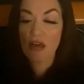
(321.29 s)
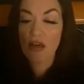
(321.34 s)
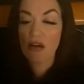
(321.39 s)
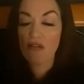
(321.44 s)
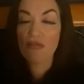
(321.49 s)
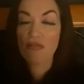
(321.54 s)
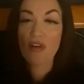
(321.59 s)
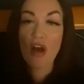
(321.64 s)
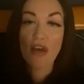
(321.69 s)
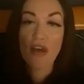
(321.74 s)

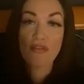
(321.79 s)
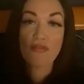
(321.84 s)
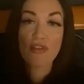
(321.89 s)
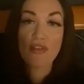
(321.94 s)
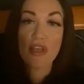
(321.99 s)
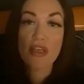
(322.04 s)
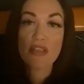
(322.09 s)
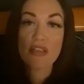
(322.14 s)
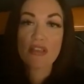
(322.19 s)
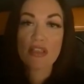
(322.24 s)
of
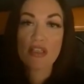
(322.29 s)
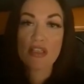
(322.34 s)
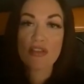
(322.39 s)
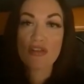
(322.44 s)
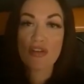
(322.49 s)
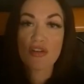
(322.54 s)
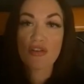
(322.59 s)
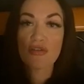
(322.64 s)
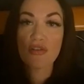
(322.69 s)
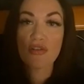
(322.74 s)
conflict,
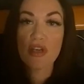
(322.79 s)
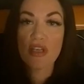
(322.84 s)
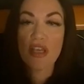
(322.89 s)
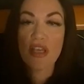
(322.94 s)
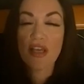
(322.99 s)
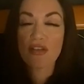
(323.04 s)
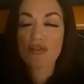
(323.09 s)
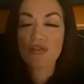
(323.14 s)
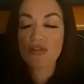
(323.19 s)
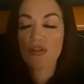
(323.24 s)
internal and
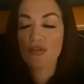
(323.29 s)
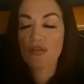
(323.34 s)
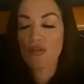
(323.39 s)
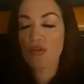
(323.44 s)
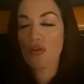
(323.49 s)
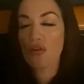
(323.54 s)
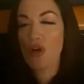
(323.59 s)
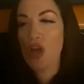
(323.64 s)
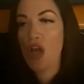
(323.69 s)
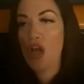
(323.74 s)

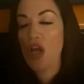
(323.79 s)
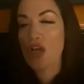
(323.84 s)
external.